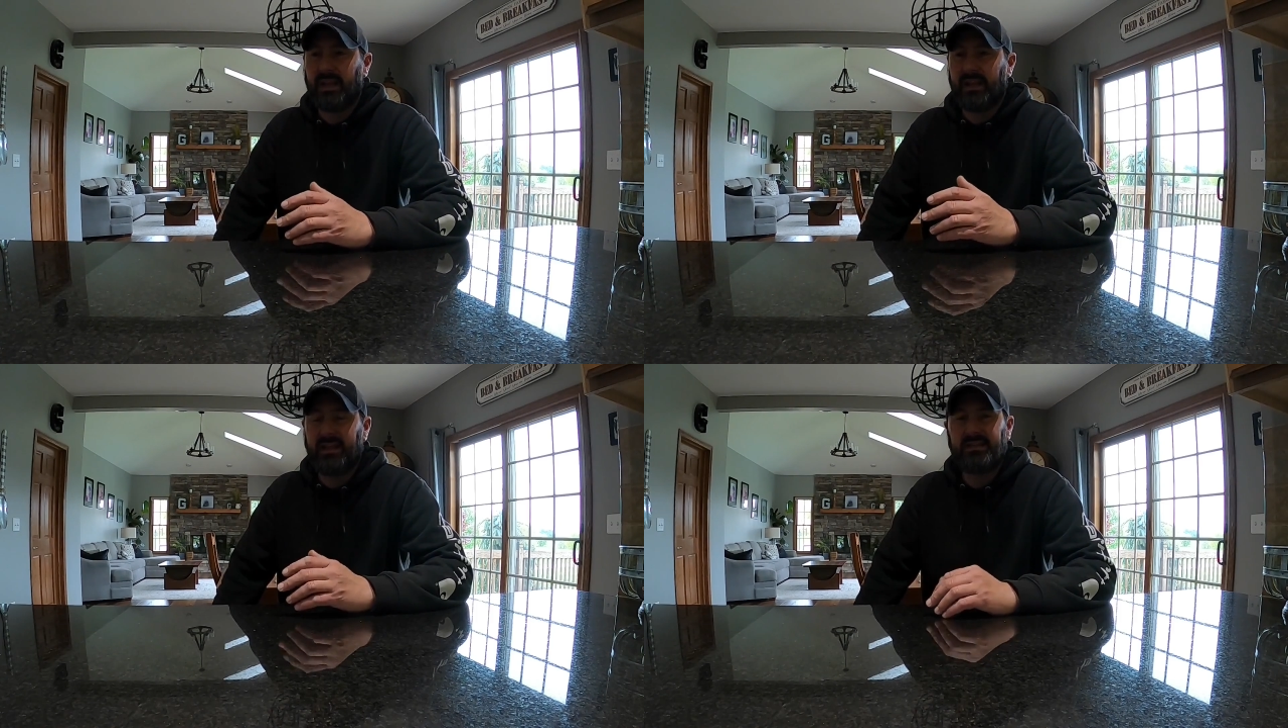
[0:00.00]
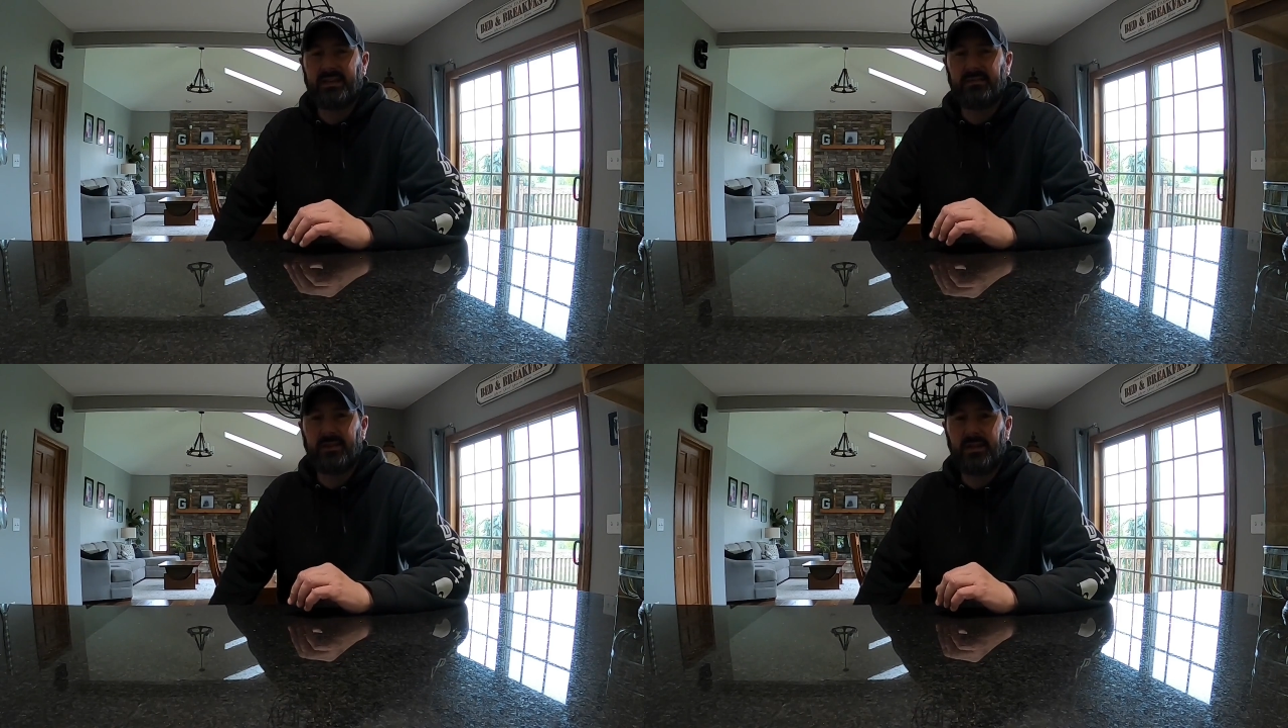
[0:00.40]
he
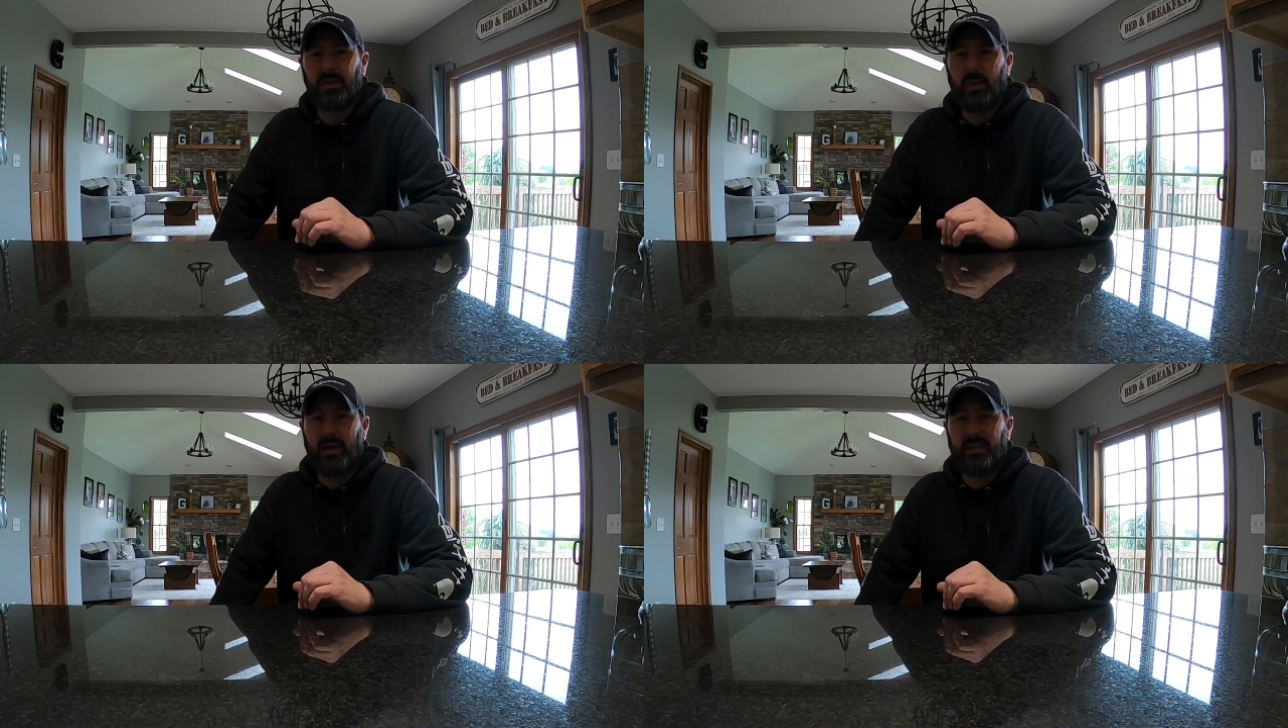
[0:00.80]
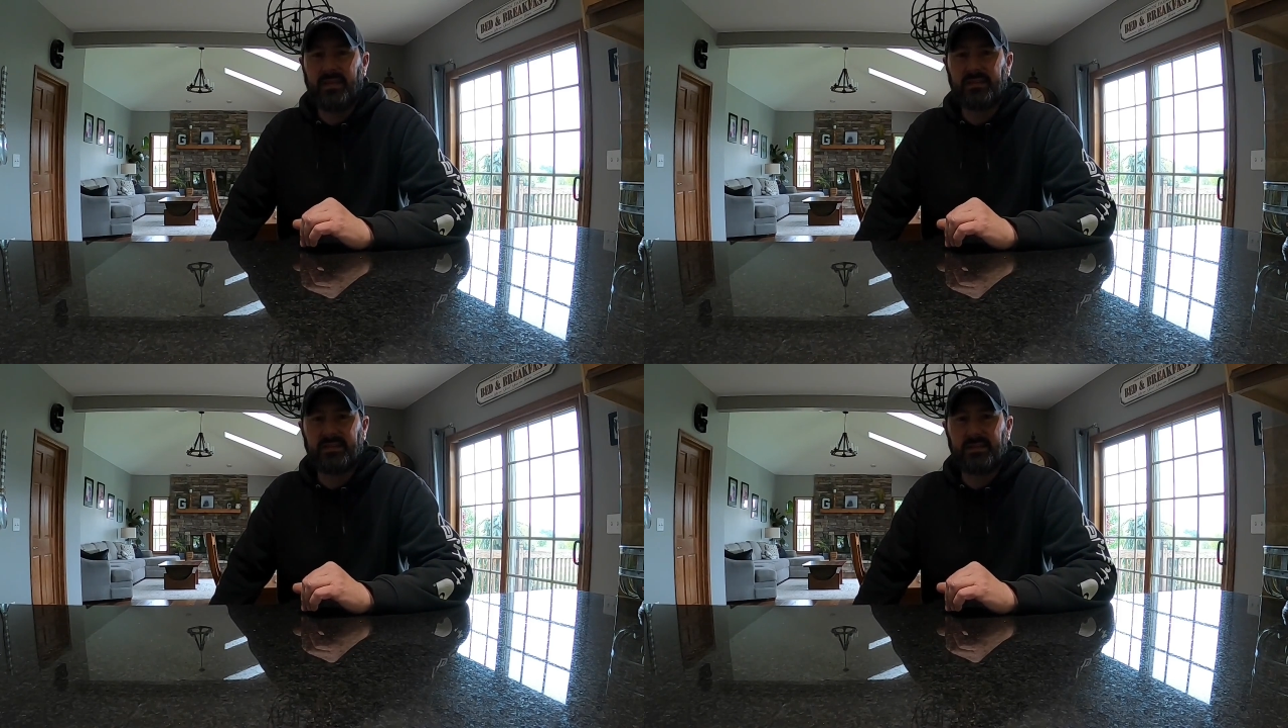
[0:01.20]
did a video on
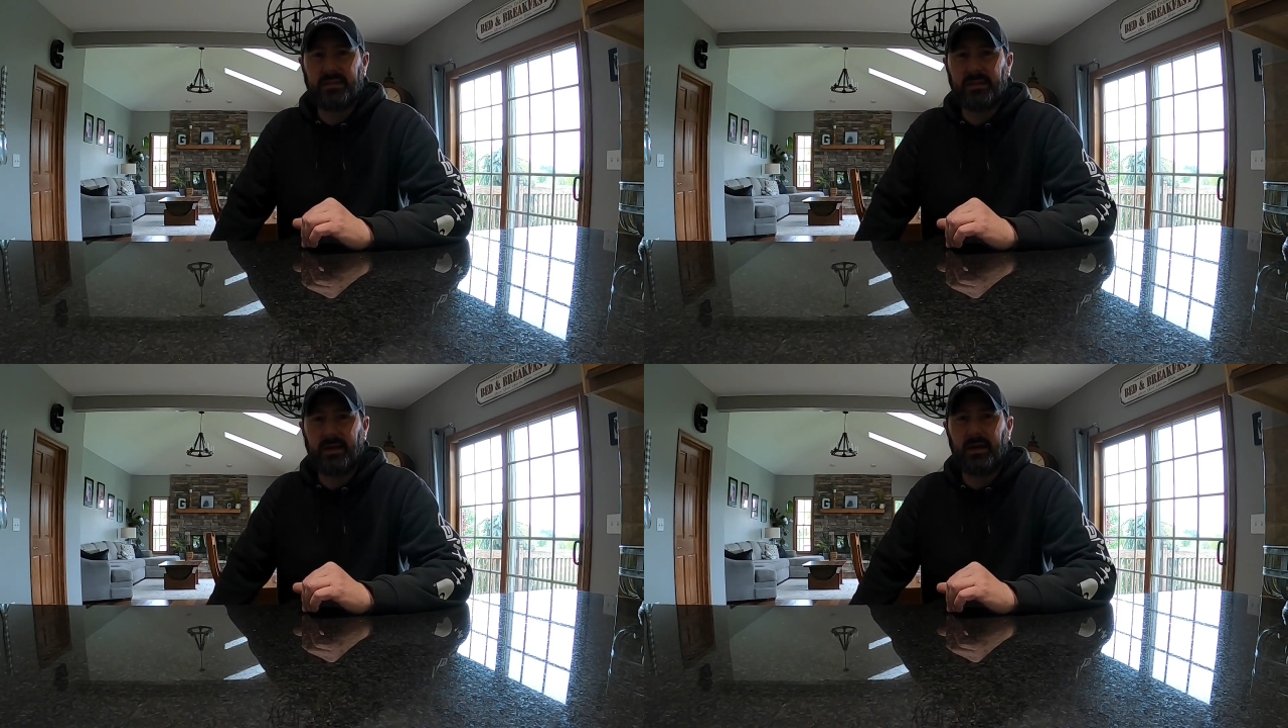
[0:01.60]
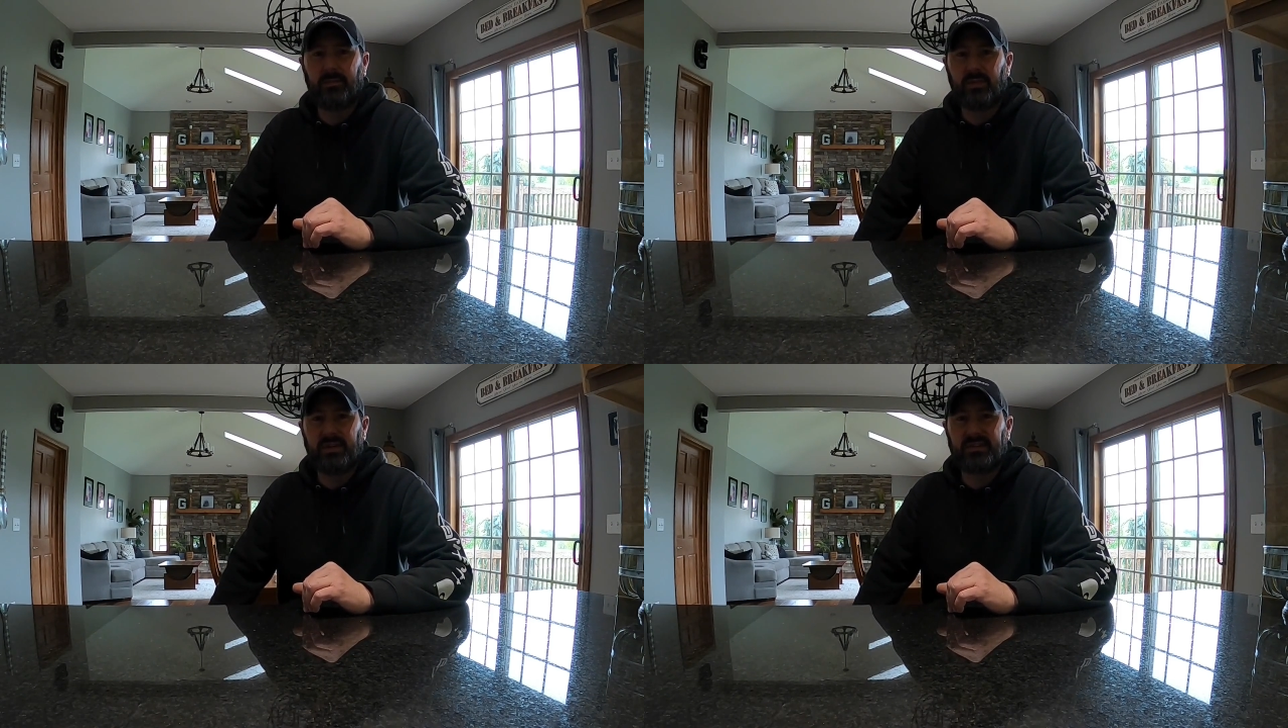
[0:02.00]
this
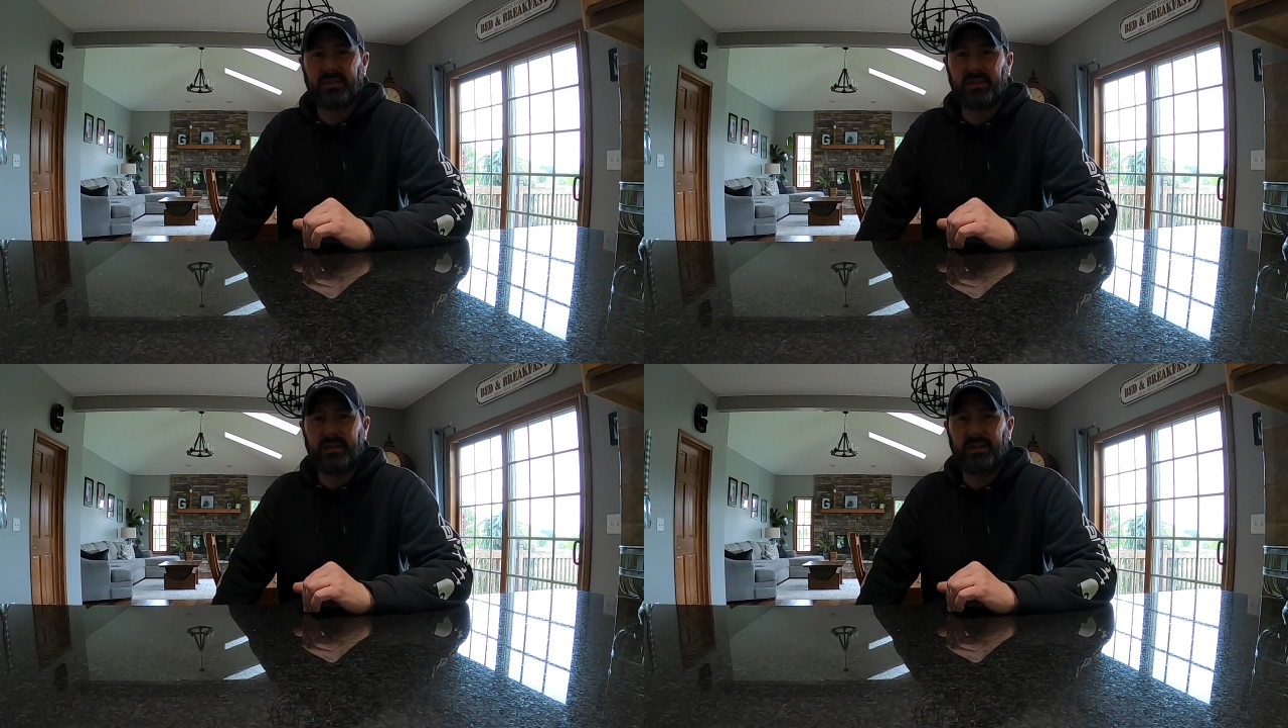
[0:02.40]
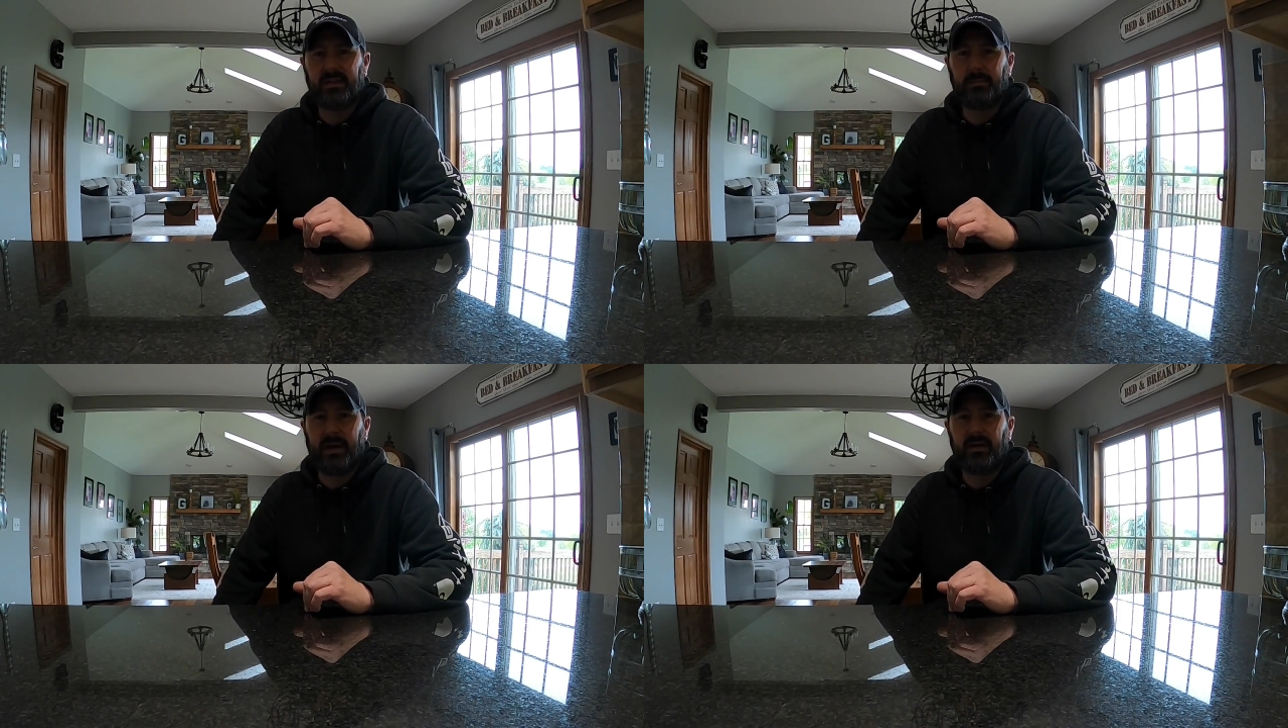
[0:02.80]
recently
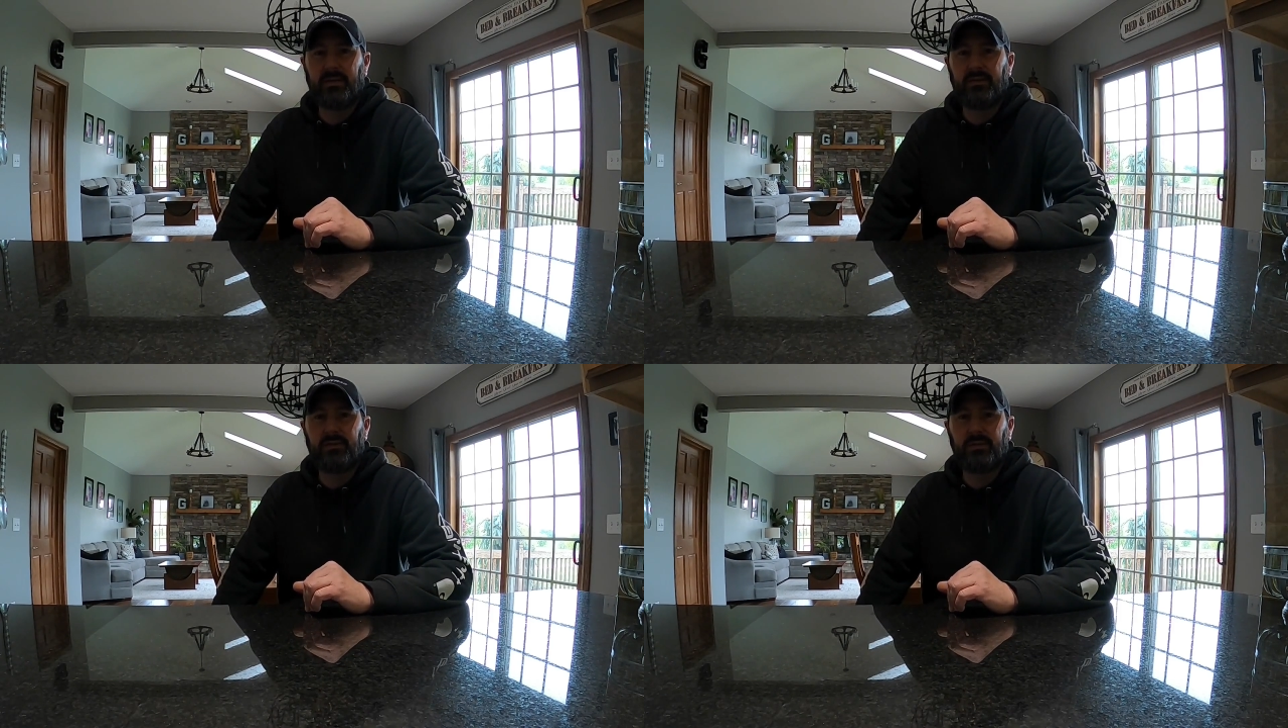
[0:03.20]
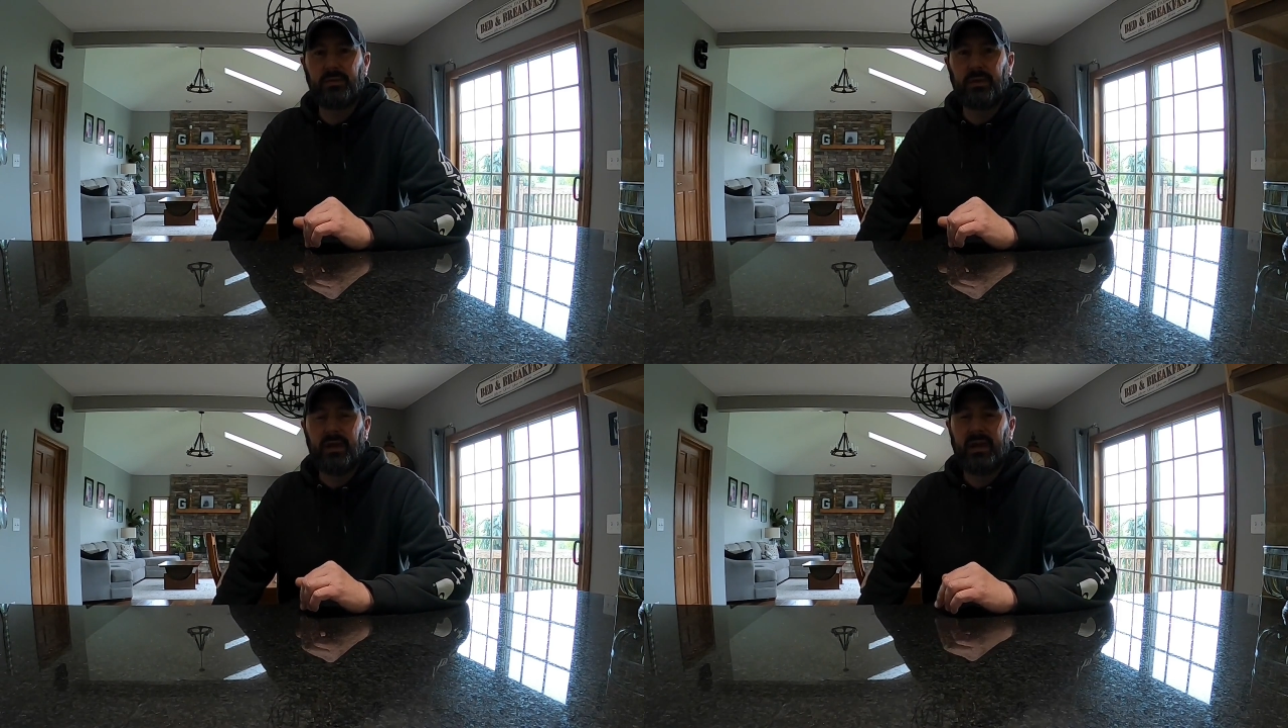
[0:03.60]
comparing the
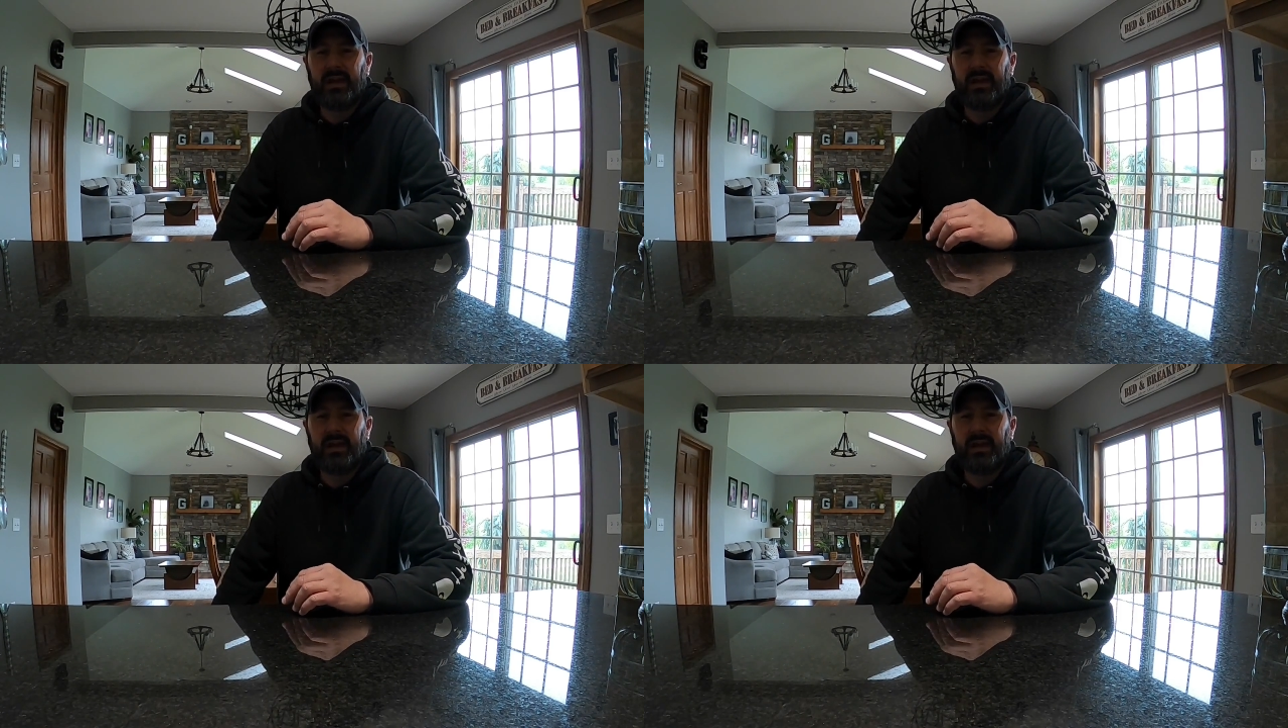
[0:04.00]
two.